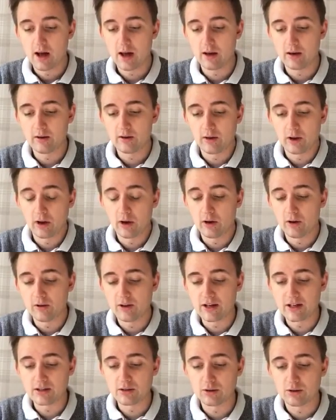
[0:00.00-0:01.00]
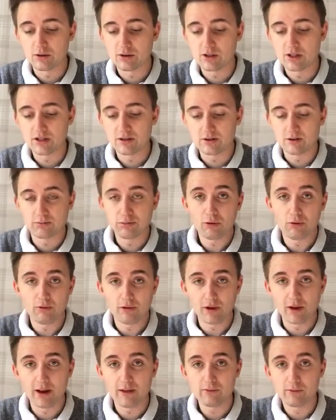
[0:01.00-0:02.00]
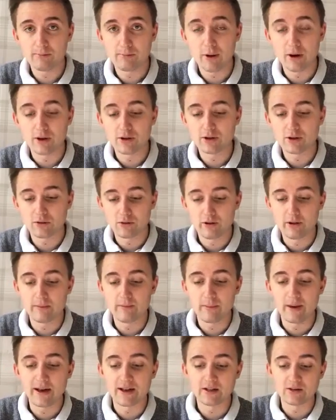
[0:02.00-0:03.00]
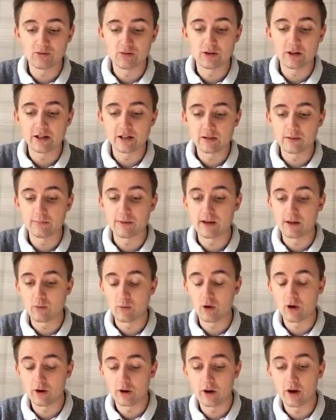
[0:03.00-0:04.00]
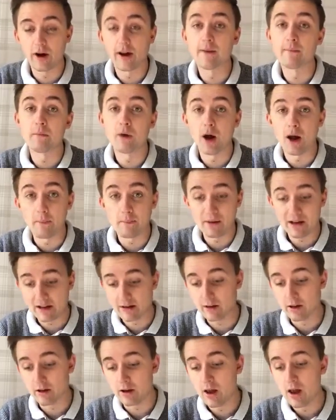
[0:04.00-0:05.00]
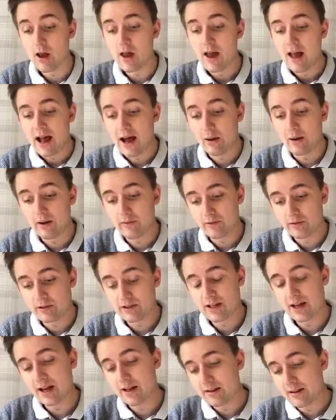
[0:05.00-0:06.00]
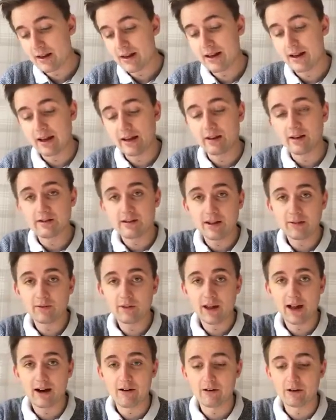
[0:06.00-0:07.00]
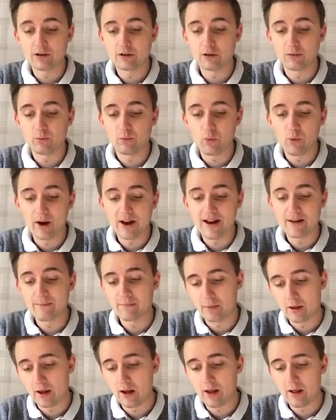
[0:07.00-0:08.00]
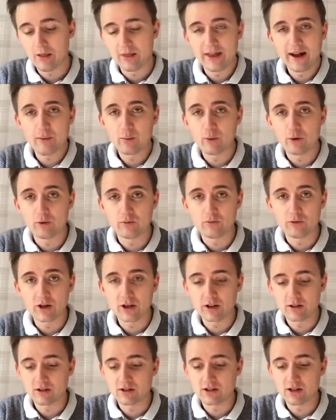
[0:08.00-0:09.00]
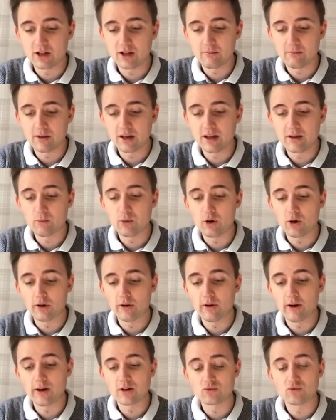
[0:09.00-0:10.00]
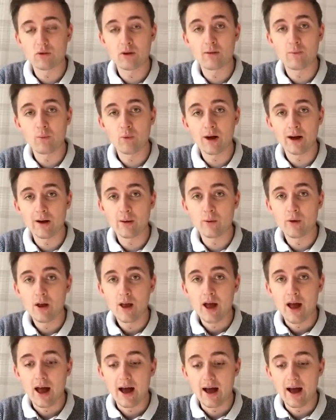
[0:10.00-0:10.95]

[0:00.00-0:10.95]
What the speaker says: And a lot of these horses are probably going to have to post career best really to beat Whataknight, in my opinion. However, saying that, he does have to carry top weight, but that wouldn't really concern me. Whataknight has run well